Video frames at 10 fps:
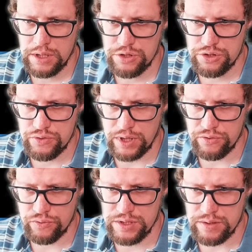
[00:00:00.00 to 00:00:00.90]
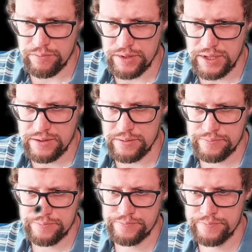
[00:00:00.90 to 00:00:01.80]
Just try to read some
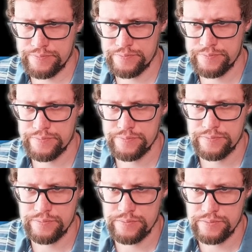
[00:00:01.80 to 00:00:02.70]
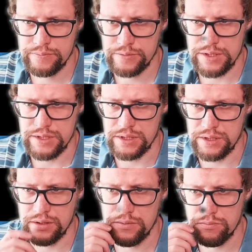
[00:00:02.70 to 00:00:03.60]
data. Let's
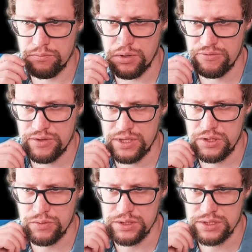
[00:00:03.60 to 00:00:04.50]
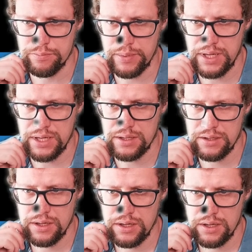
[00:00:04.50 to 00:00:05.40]
see, buff equals
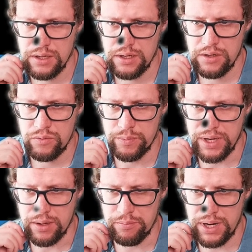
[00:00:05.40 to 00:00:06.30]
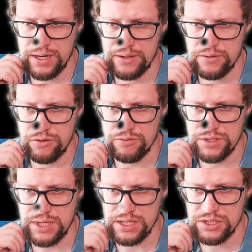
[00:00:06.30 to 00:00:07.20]
make. We make a byte of
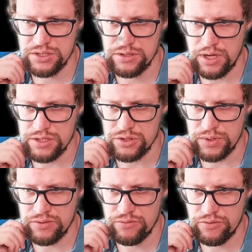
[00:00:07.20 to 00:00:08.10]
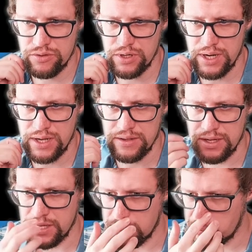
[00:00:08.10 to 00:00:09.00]
a size 1024,
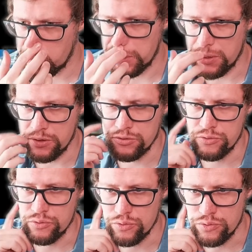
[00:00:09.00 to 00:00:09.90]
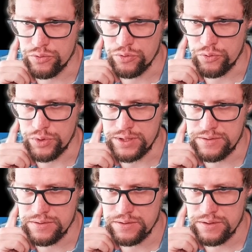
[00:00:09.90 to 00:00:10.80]
and then we're going to
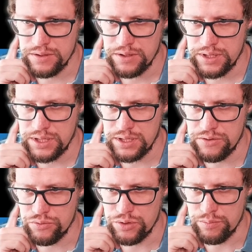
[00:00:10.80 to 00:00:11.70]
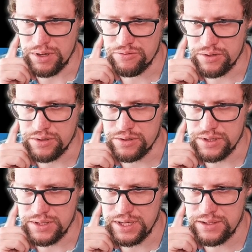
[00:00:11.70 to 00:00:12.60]
read into the buffer
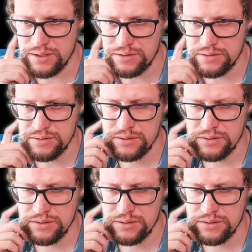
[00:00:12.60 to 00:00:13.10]
the data,